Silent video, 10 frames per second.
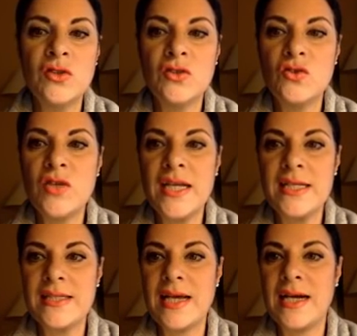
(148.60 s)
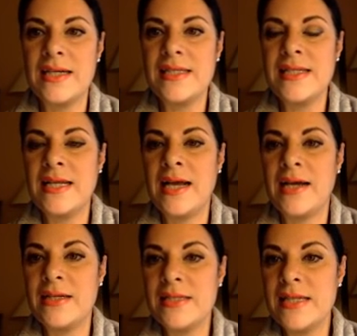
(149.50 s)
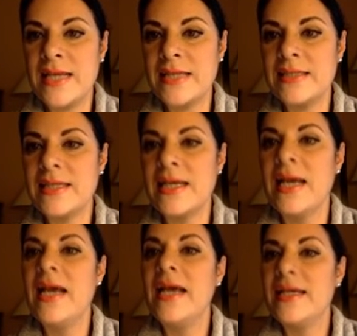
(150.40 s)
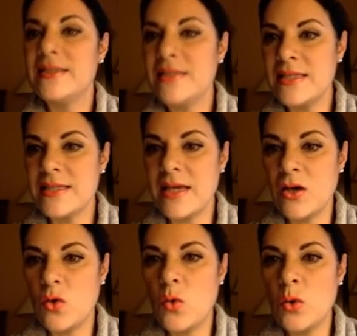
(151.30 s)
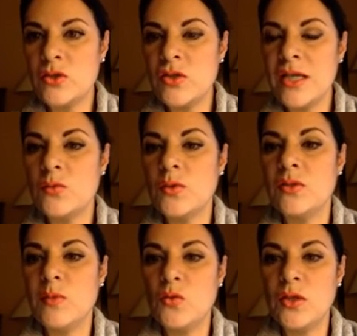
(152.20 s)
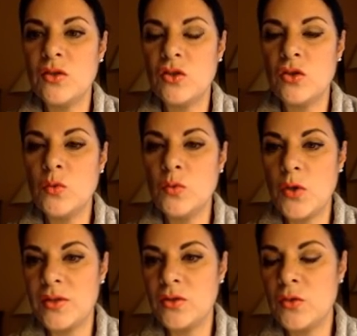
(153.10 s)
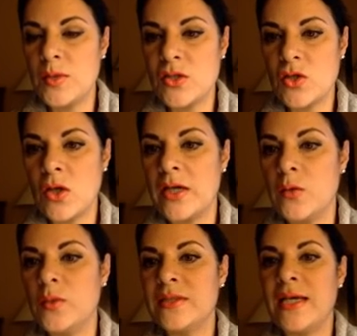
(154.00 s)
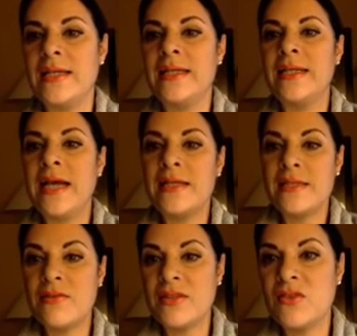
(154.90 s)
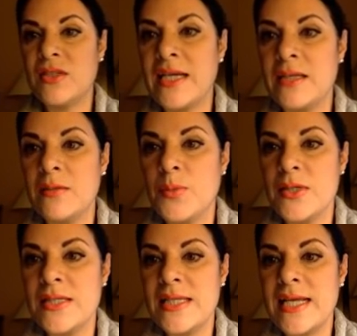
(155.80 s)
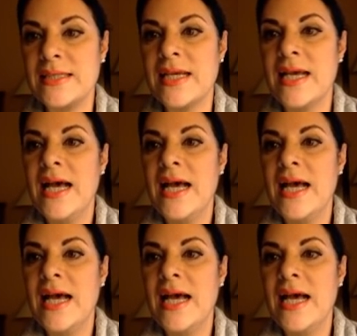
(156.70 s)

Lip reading: the trades are selecting. It is a call trade between the euro and US dollar with a 79%